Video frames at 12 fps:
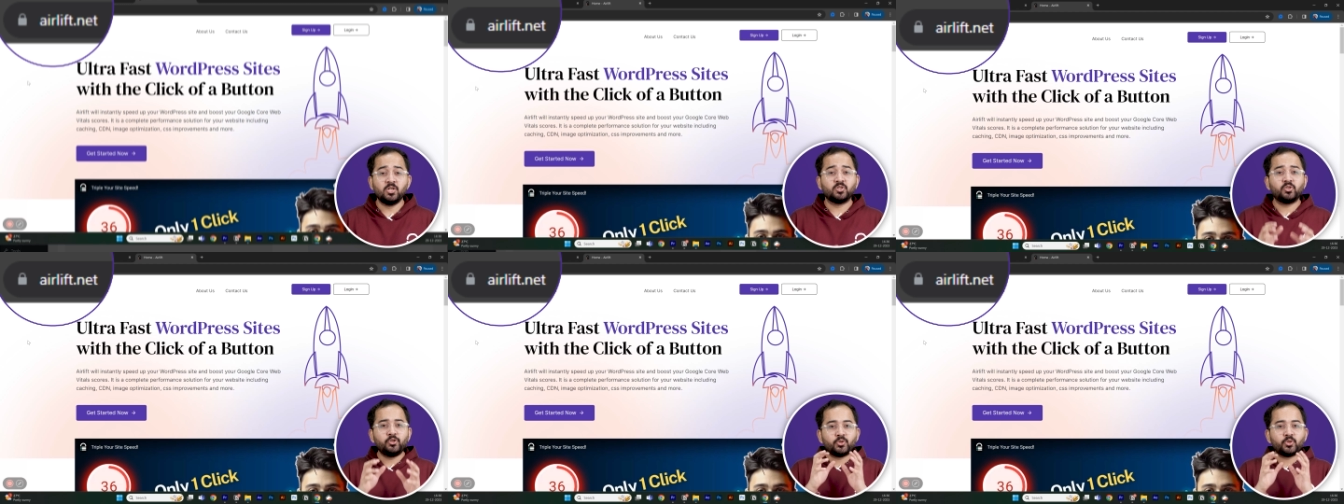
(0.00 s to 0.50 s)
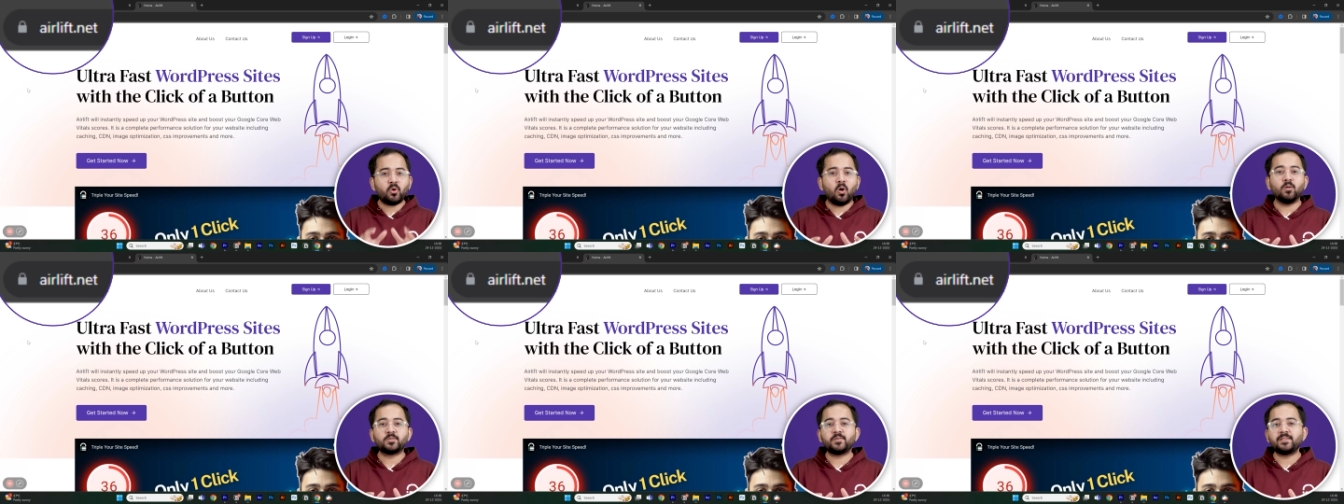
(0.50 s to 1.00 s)
So you should
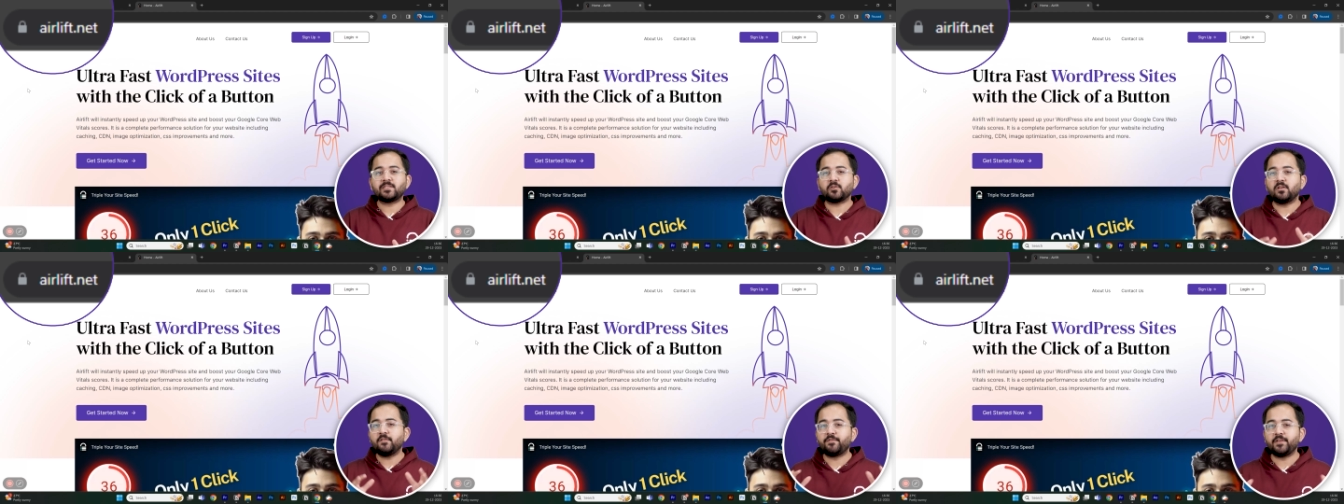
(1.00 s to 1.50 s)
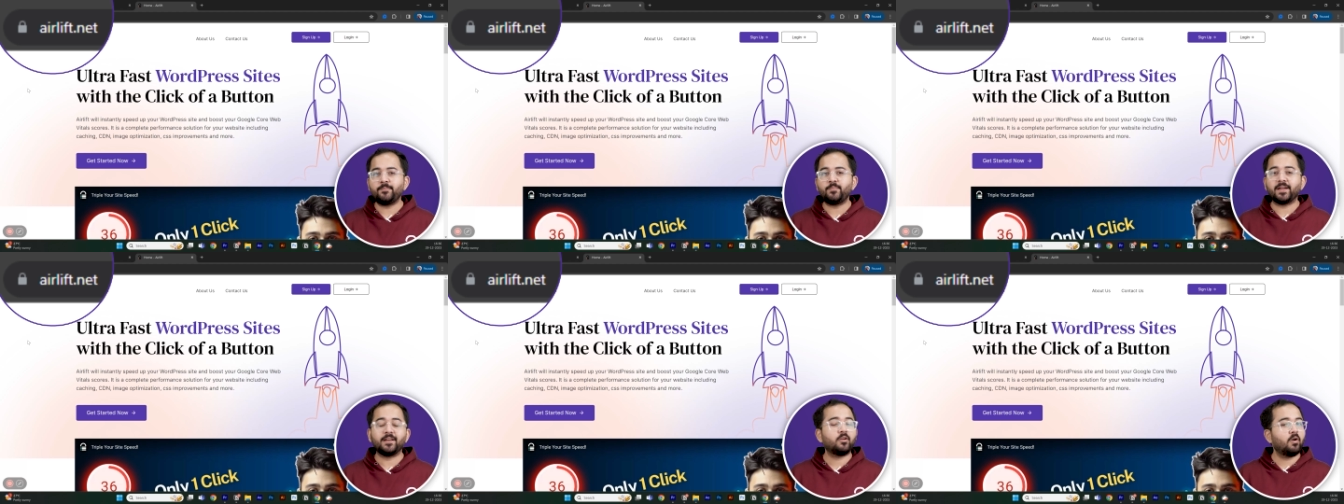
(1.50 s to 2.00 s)
also install a free
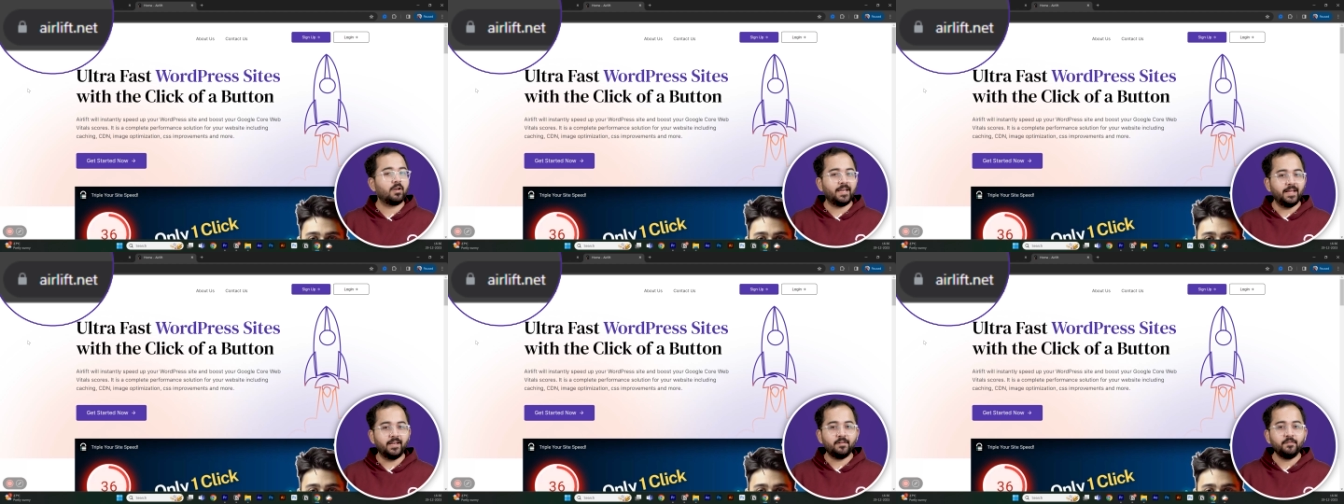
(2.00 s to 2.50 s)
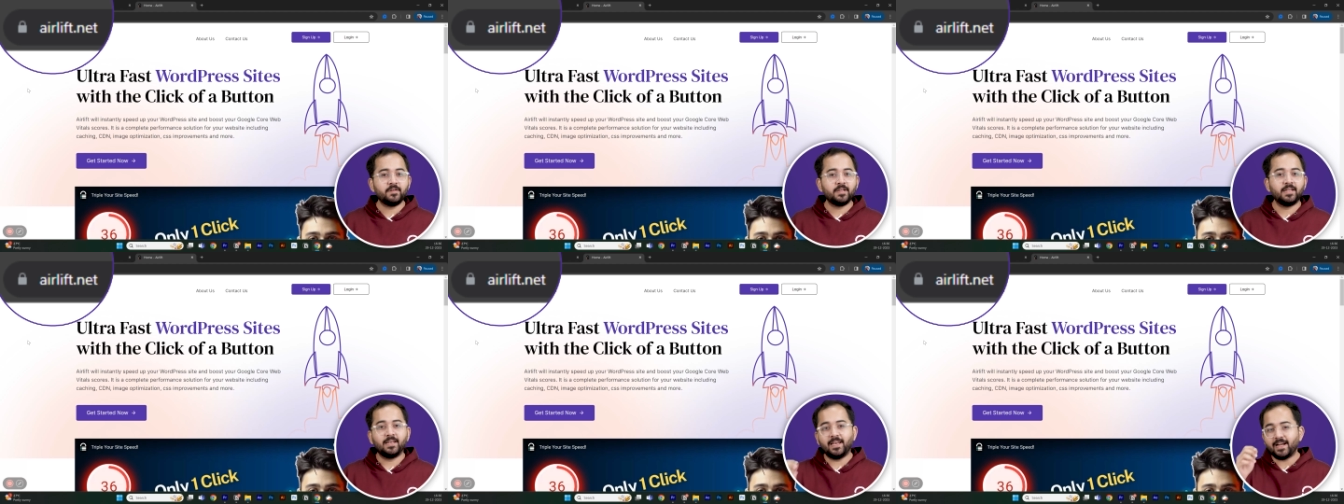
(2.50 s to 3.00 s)
plugin called Airlift
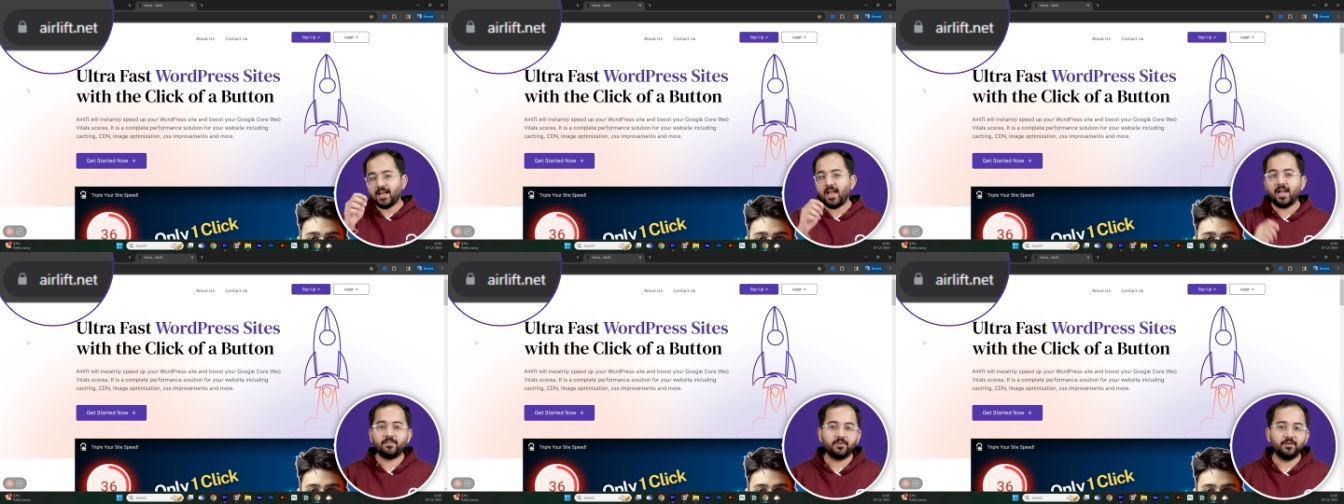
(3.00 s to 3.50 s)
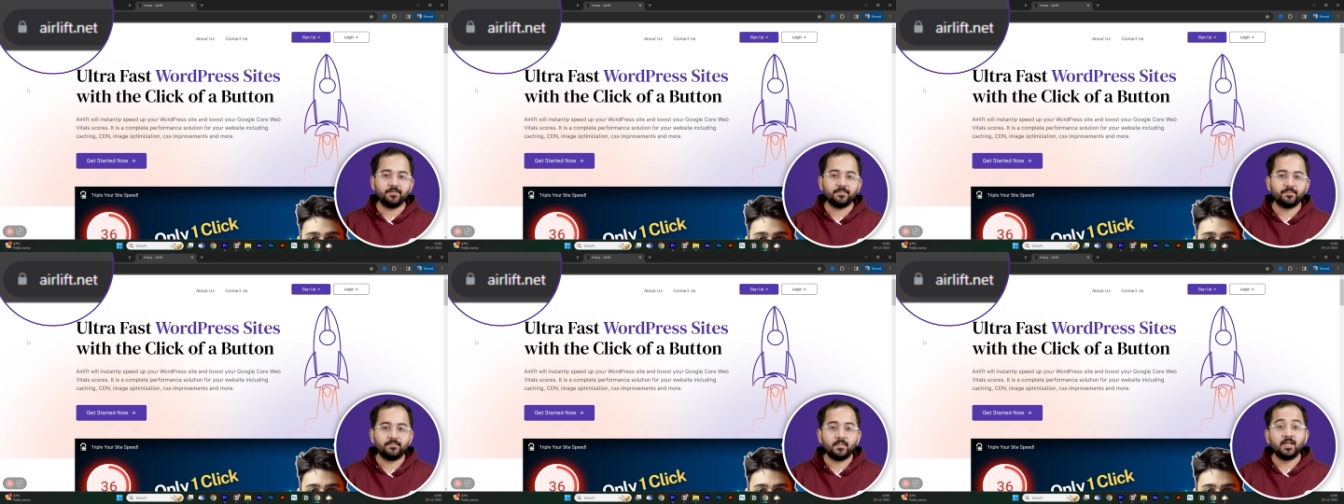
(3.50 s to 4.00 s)
like I have here.
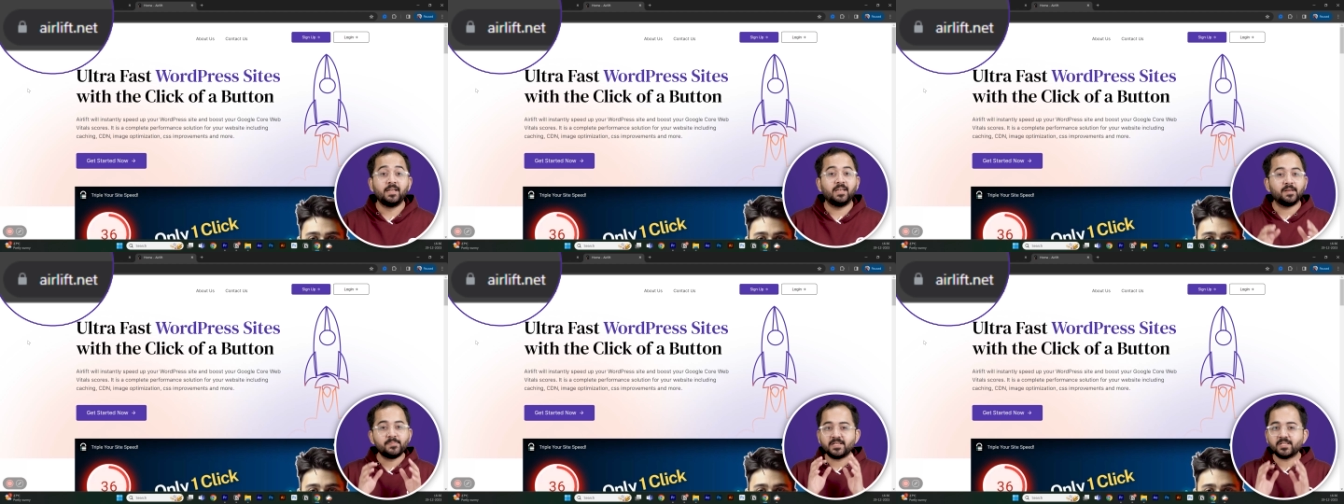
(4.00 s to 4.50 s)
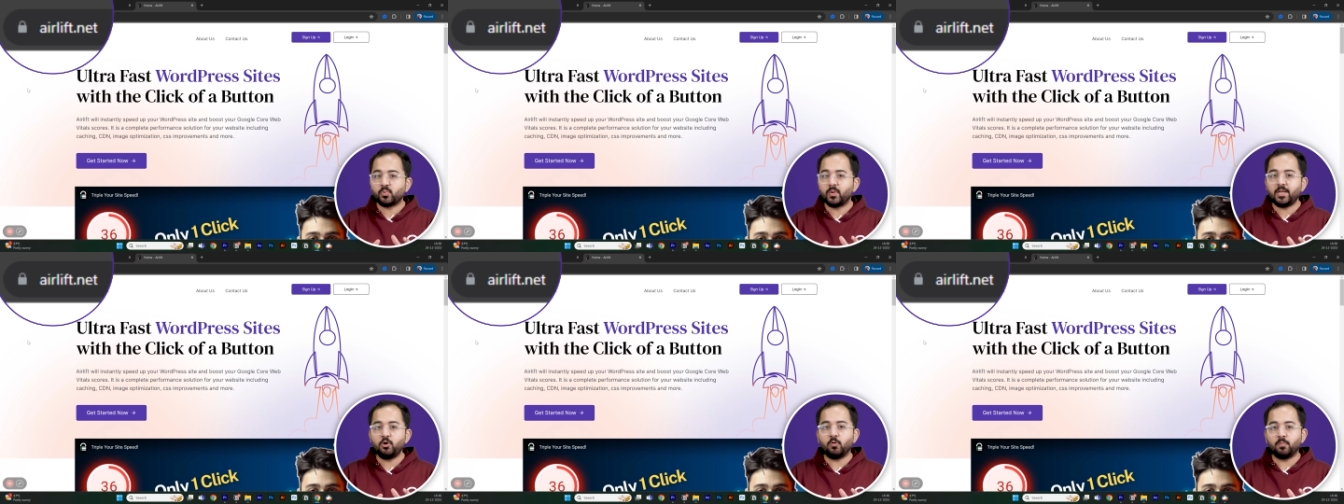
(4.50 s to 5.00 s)
Let me just quickly